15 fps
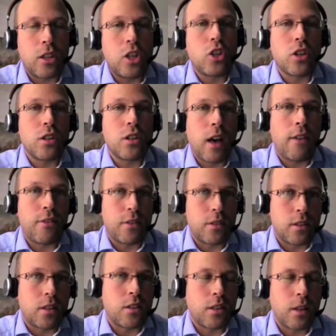additional
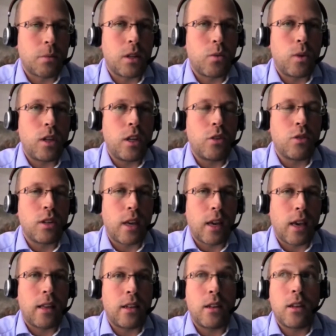efforts and steps that we need to
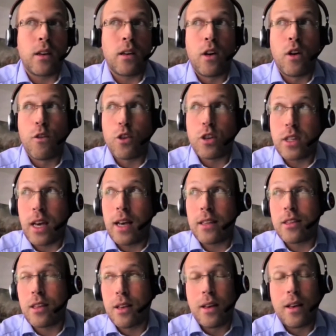take. And for
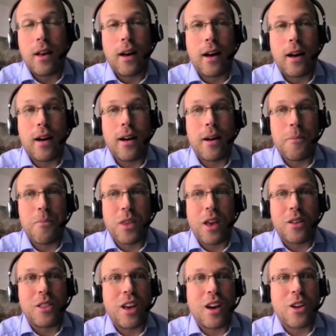that,
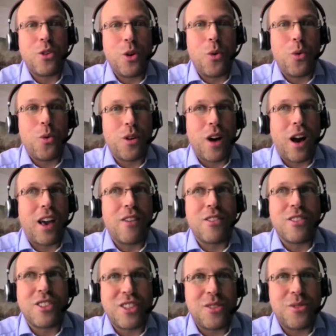there are no, I
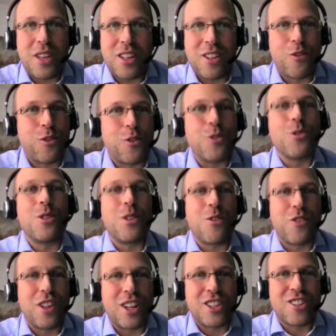haven't seen yet
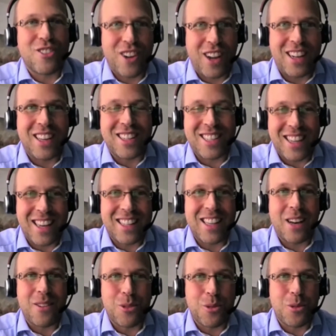full-fledged trainings
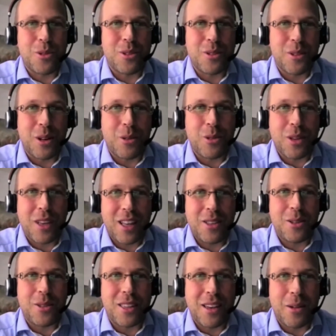yet how to
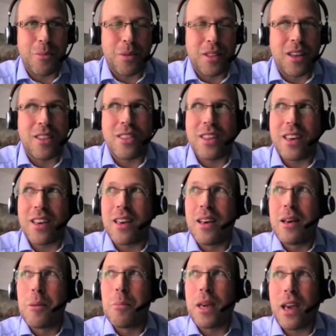get you there. But I think
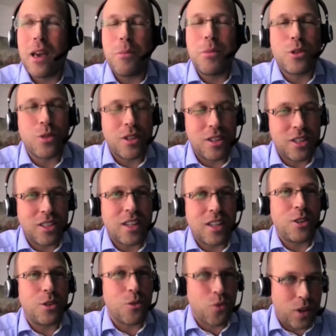being able to
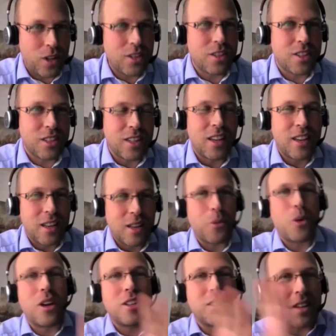understand your risks
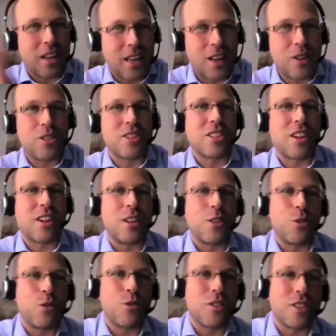is a good
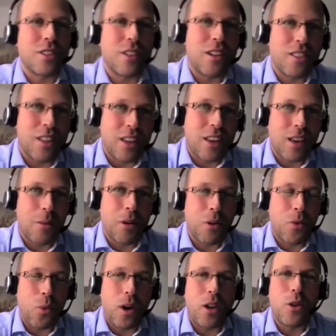start to start thinking
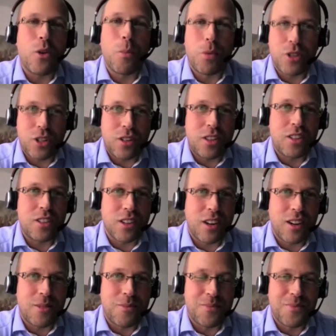about where your opportunities
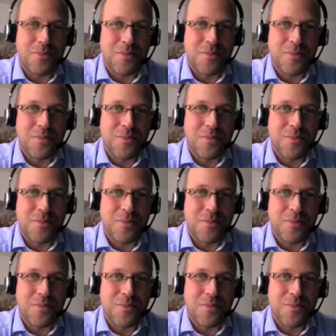are.